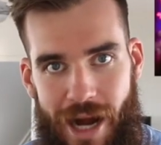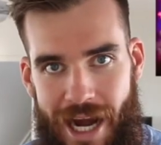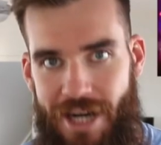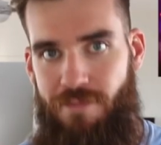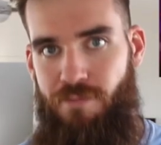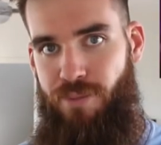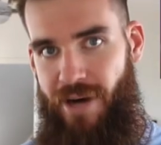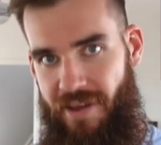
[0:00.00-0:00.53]

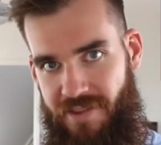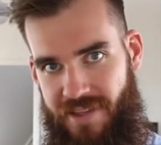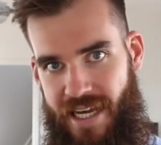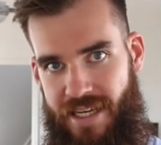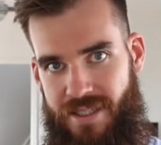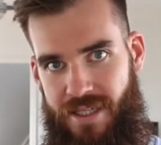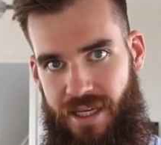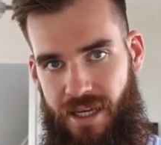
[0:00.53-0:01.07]
random breath
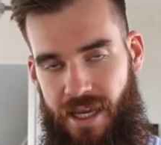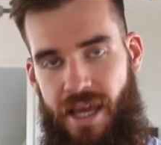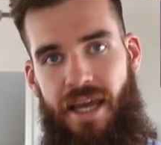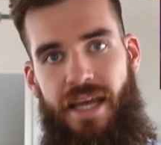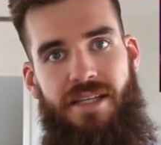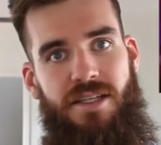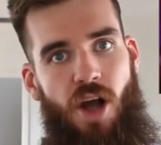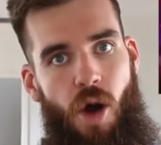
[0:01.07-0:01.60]
testing
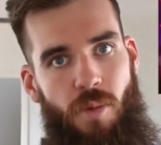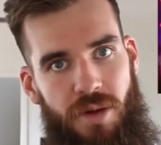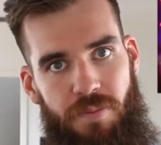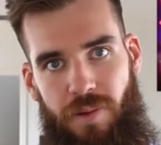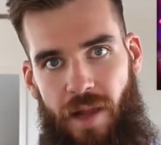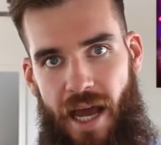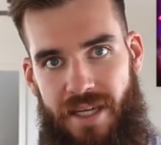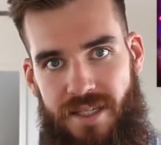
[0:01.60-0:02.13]
is
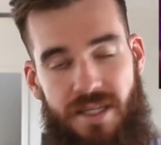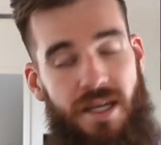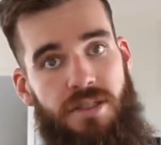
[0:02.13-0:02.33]
commonplace,